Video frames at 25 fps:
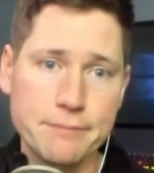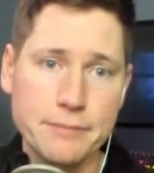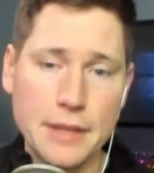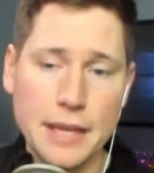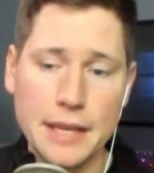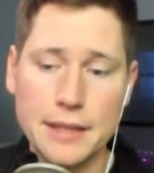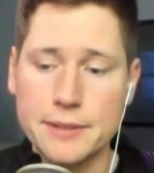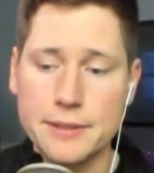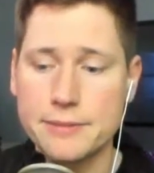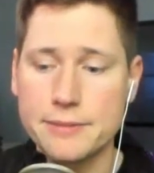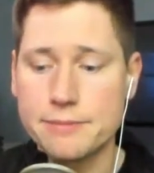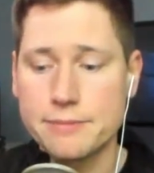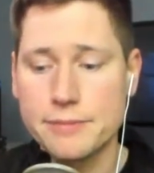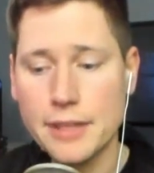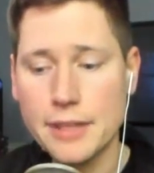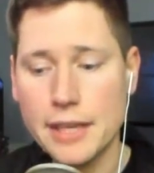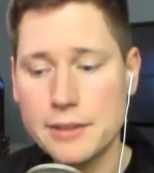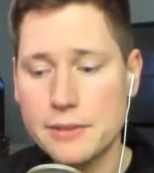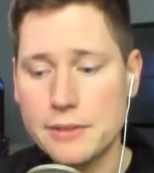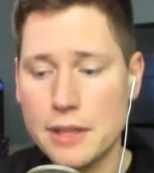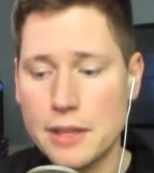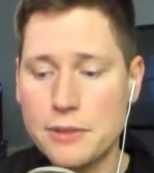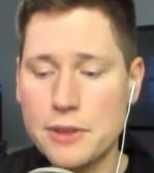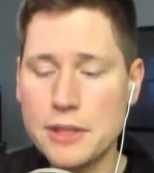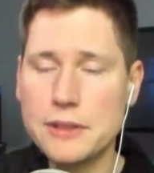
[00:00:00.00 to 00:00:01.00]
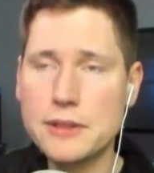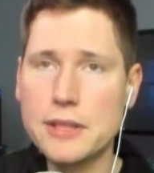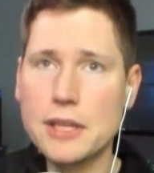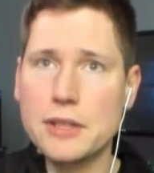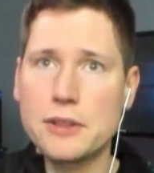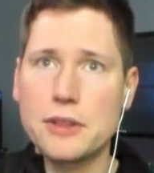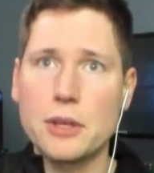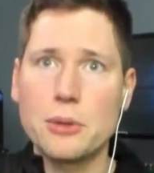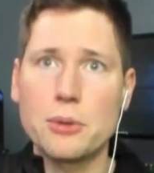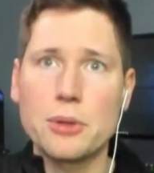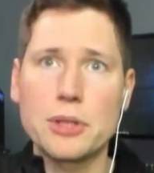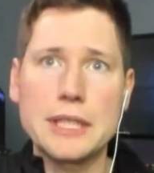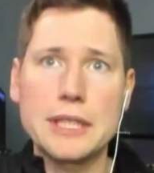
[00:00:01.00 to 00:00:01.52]
and I think that
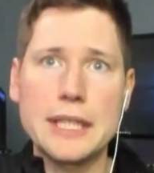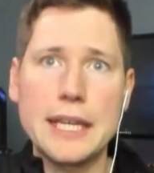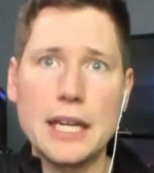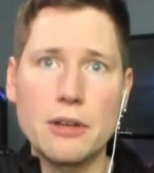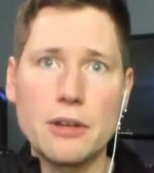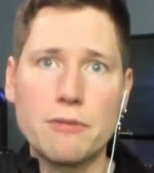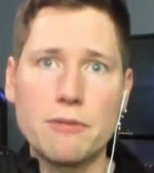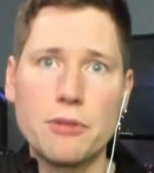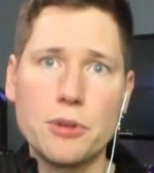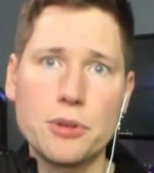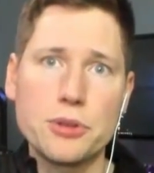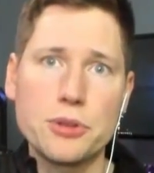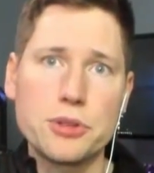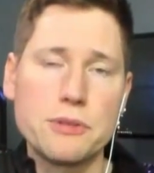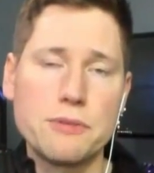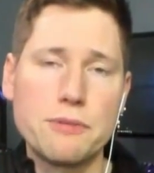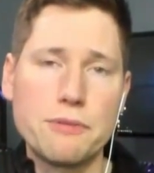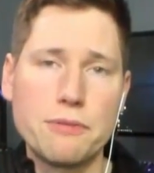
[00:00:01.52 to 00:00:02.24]
they were careful to